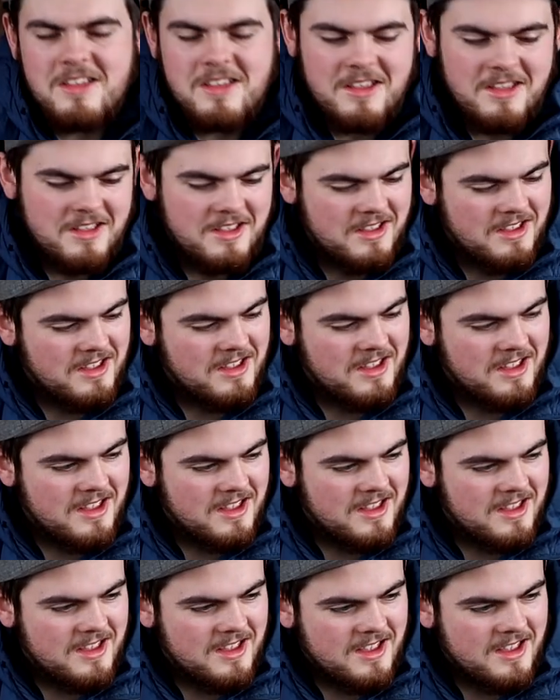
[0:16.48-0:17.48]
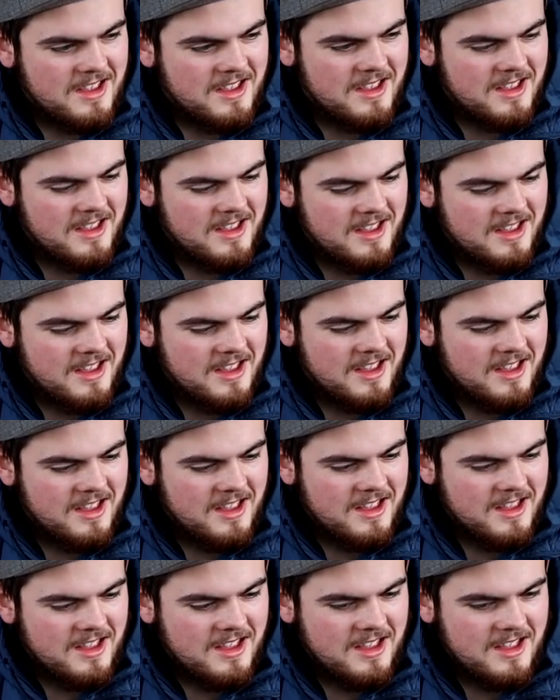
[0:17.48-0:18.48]

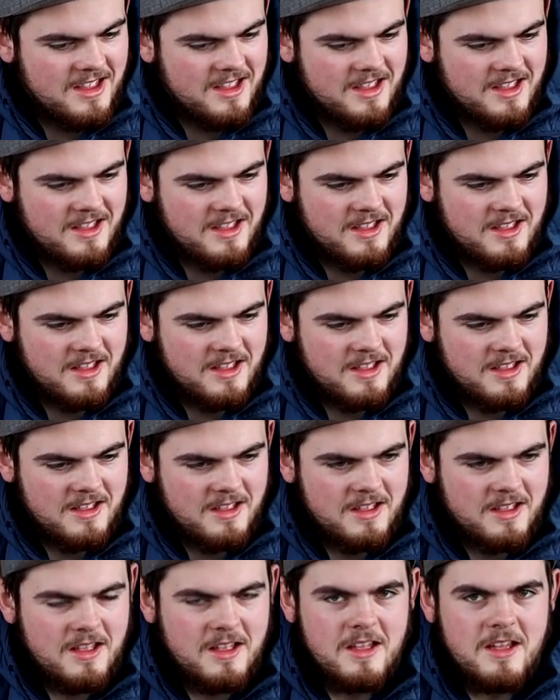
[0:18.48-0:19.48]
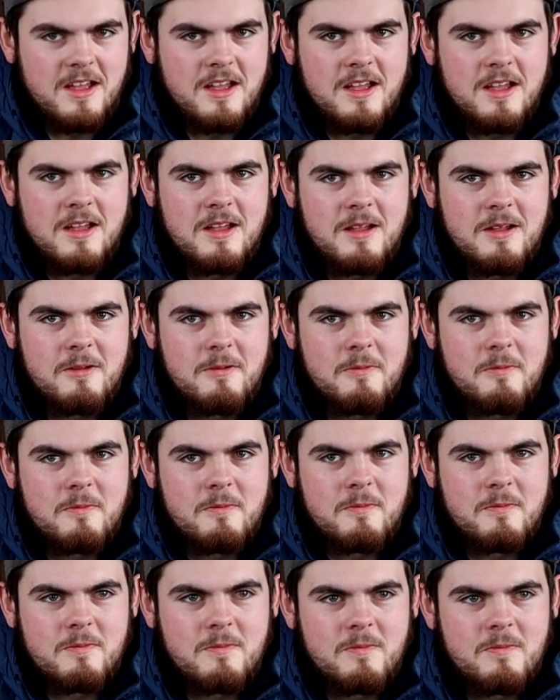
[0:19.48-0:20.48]

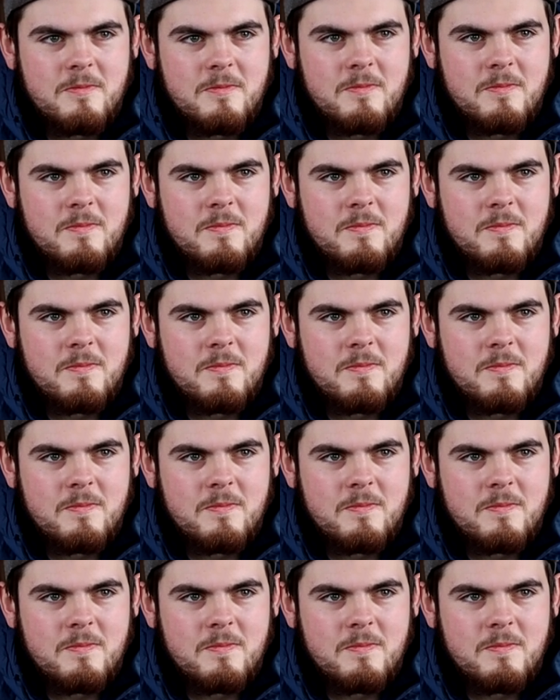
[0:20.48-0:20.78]
(silent)